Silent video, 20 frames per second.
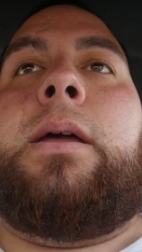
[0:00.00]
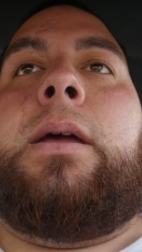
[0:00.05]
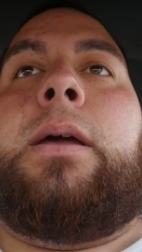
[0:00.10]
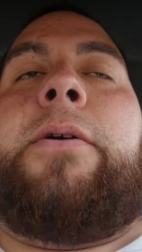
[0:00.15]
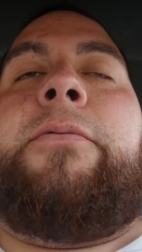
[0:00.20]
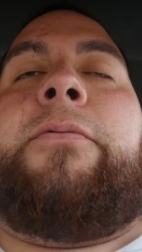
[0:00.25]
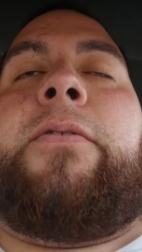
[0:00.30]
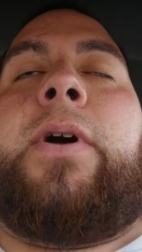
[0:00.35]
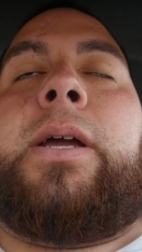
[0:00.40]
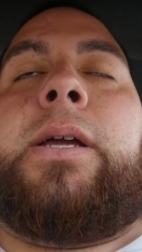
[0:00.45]

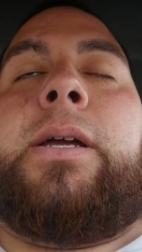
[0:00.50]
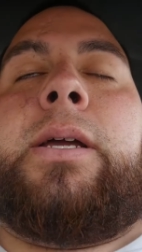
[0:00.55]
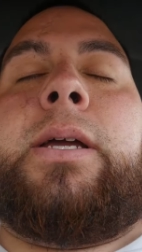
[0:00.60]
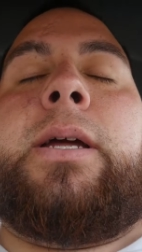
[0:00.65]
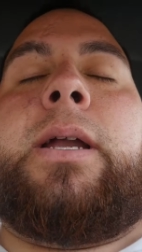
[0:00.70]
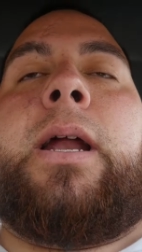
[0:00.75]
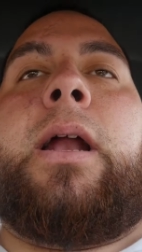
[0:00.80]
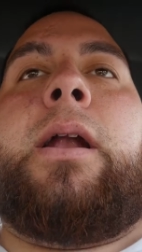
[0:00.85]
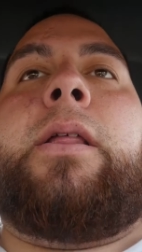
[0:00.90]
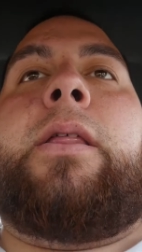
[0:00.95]
If I could
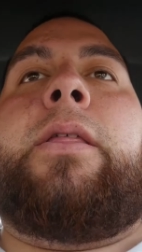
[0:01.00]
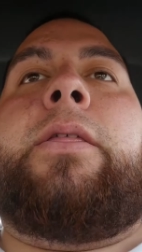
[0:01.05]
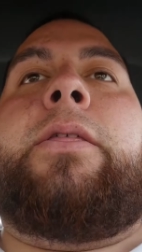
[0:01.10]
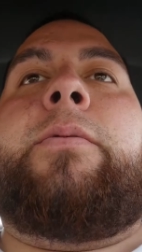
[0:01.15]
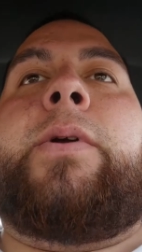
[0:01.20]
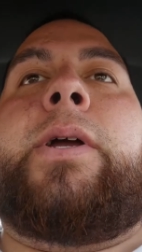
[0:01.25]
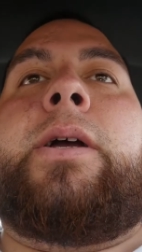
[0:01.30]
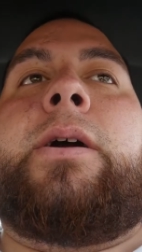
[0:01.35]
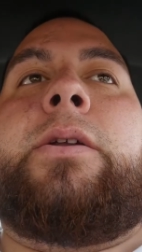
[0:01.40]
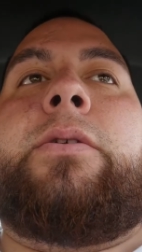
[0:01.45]
get out of the
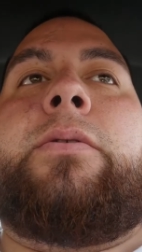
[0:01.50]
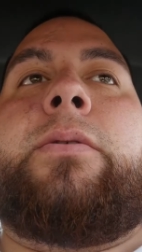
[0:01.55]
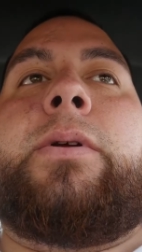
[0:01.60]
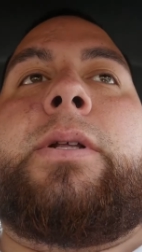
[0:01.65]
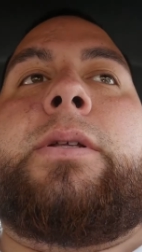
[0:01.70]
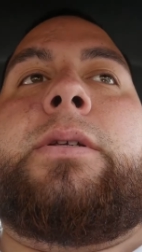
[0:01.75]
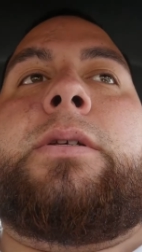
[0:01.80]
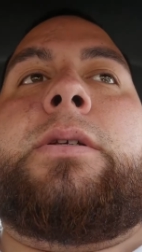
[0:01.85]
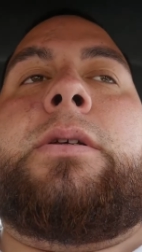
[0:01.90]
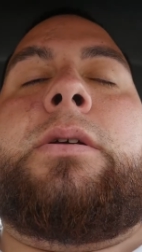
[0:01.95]

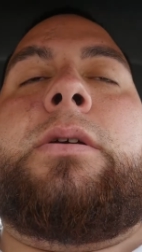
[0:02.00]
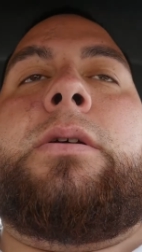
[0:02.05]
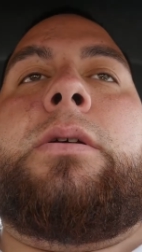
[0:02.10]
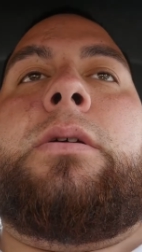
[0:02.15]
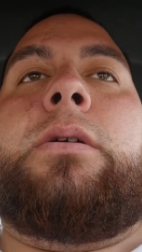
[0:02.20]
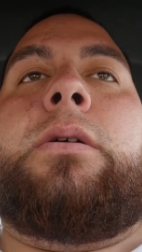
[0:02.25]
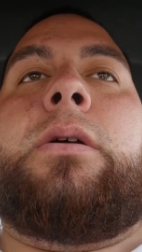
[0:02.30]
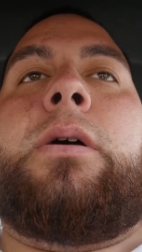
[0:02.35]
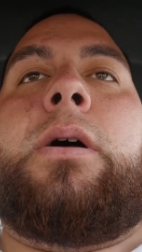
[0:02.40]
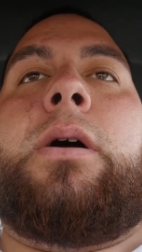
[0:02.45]
300s,
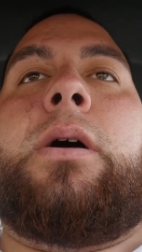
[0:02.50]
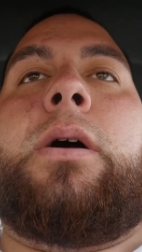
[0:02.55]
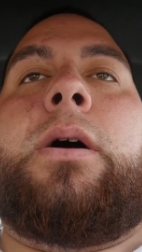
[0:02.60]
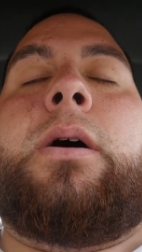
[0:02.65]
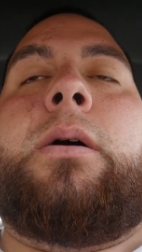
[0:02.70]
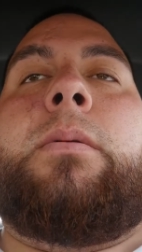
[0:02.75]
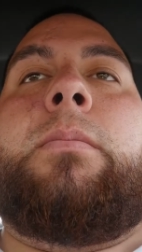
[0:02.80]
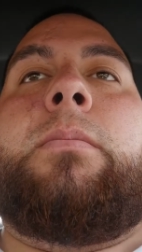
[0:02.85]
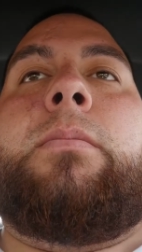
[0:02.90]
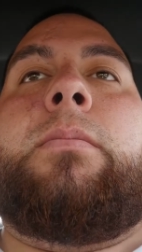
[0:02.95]

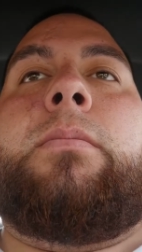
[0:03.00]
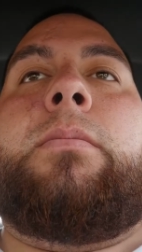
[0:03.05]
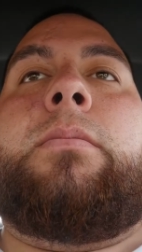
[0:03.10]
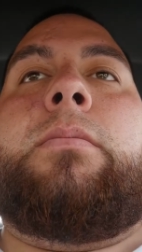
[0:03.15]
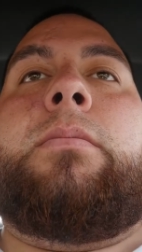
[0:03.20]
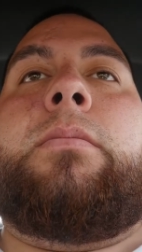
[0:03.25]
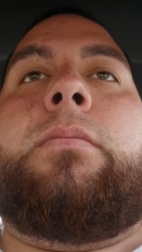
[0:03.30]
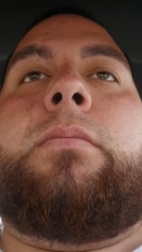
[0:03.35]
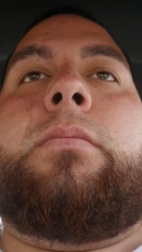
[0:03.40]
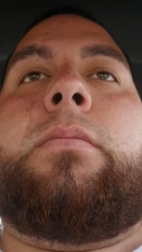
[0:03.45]
um,
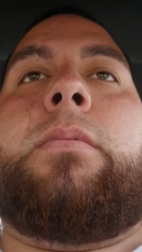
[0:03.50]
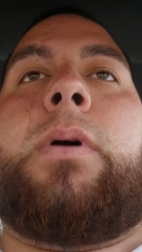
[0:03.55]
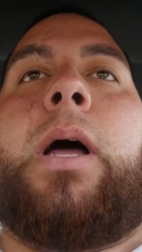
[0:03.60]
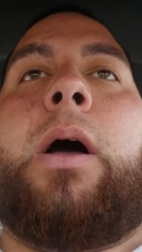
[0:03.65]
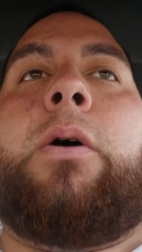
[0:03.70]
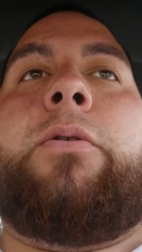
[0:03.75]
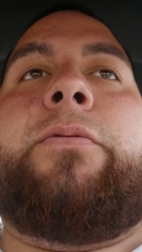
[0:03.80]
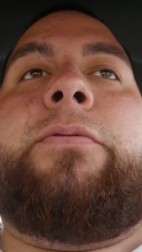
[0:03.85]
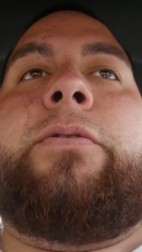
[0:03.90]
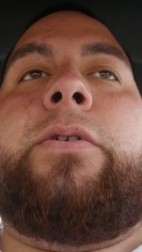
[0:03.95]

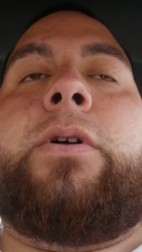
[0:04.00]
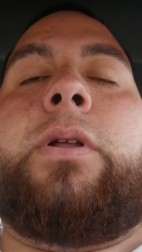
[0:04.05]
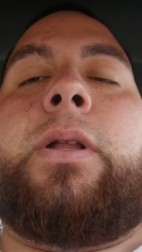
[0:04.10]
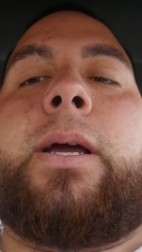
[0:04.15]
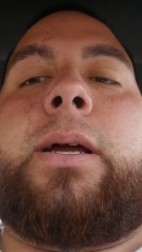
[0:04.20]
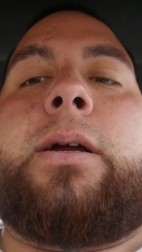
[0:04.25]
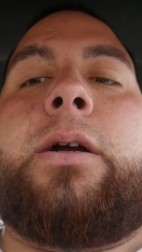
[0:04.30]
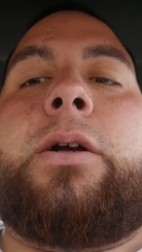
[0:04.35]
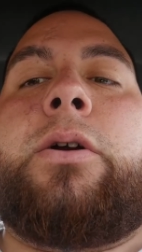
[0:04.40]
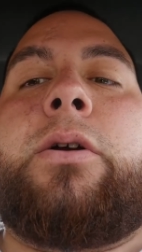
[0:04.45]
I'll feel
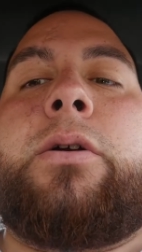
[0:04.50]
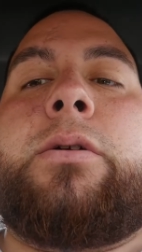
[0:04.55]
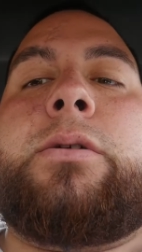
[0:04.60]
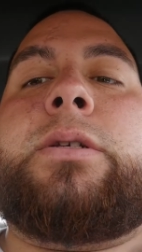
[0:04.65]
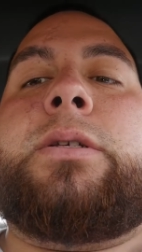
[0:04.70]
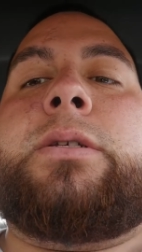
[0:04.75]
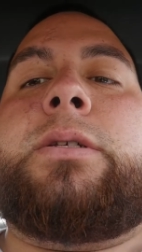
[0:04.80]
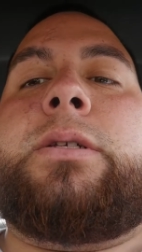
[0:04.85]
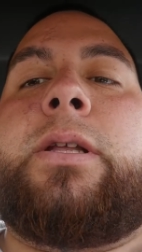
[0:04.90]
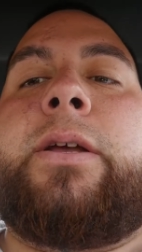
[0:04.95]
like a
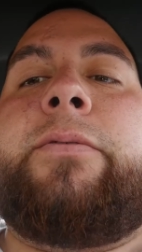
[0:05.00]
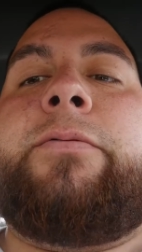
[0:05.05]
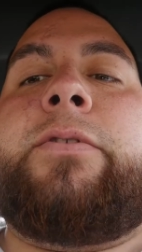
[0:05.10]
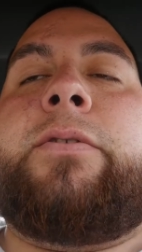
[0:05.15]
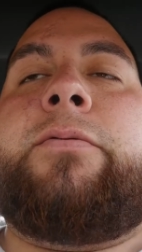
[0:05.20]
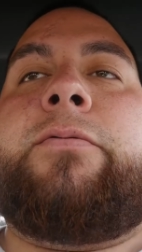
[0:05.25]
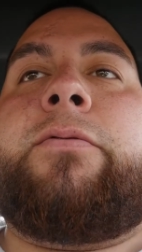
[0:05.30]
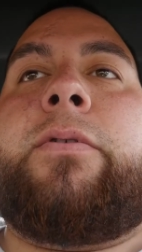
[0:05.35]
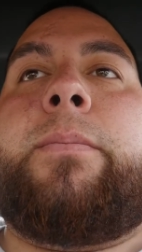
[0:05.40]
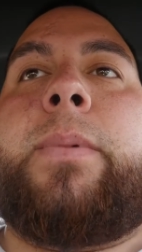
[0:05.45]
curse is
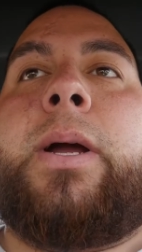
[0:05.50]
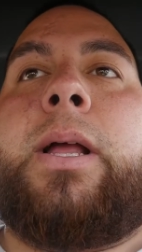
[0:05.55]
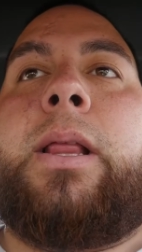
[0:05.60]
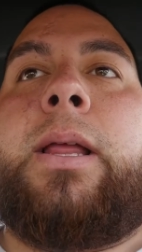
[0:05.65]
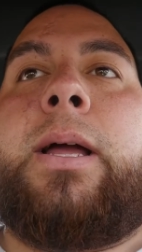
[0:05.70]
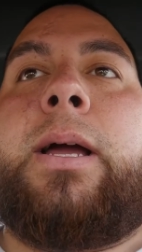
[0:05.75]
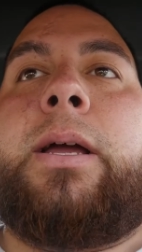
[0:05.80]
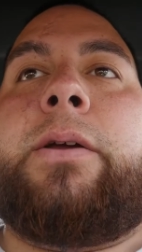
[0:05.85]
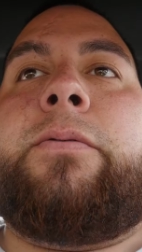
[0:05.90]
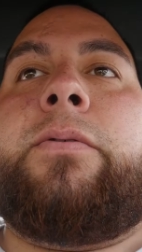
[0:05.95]
lifted from my
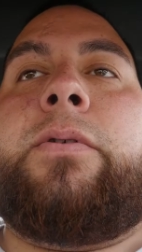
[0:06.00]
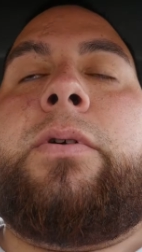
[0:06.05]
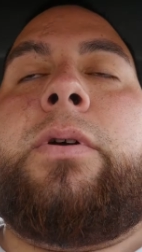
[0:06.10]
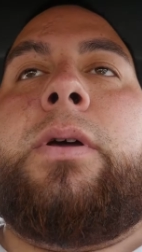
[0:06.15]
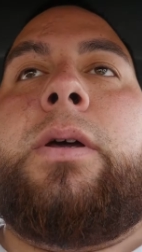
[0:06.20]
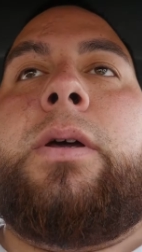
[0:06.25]
life.